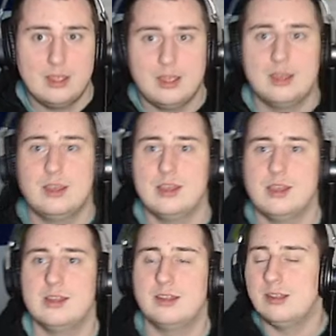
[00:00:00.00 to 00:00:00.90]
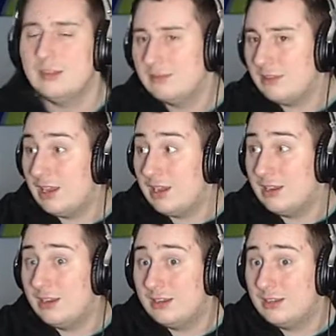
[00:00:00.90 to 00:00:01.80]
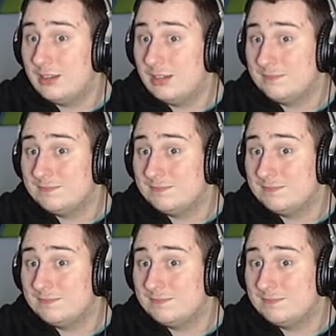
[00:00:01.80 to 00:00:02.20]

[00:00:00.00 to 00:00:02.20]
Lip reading: (silence)